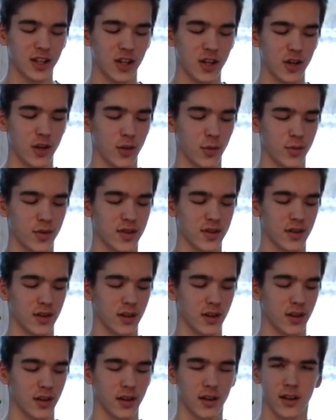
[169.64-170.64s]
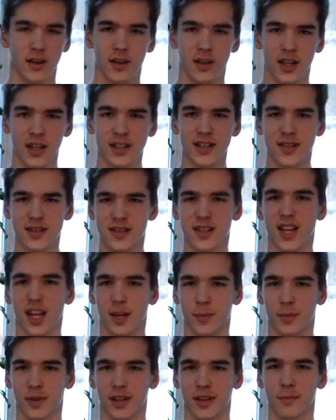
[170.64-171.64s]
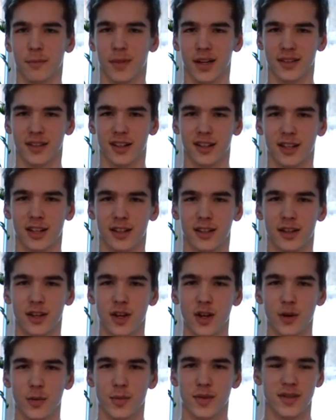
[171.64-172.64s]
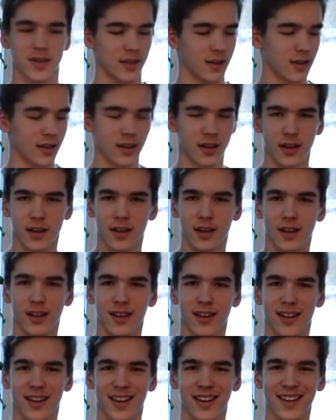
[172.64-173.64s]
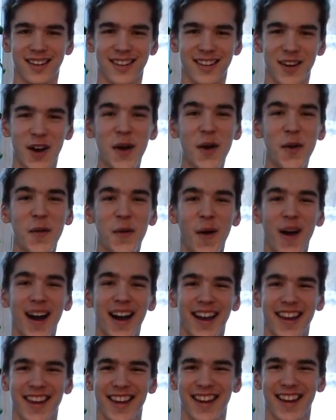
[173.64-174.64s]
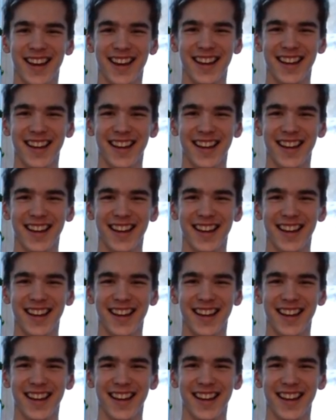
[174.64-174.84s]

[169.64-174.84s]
cubes, he doesn't like magnetic cubes. Why?